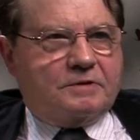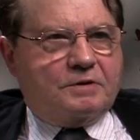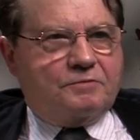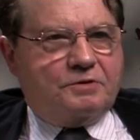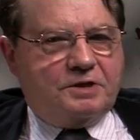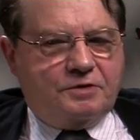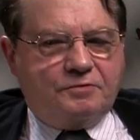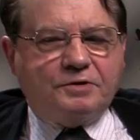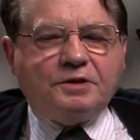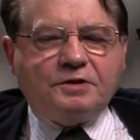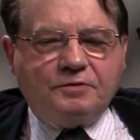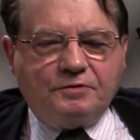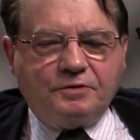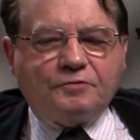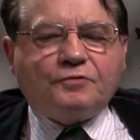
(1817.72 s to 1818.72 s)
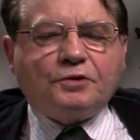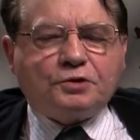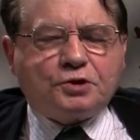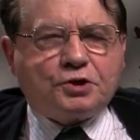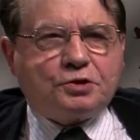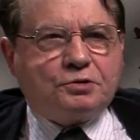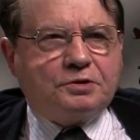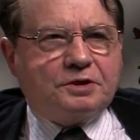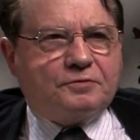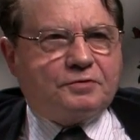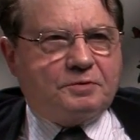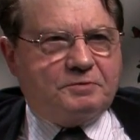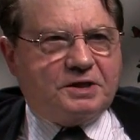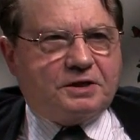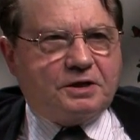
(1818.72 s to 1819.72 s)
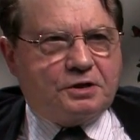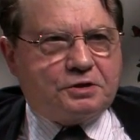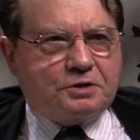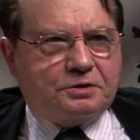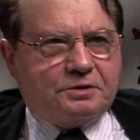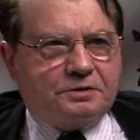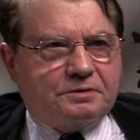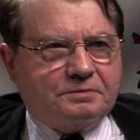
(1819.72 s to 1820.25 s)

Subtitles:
We first show it from the culture.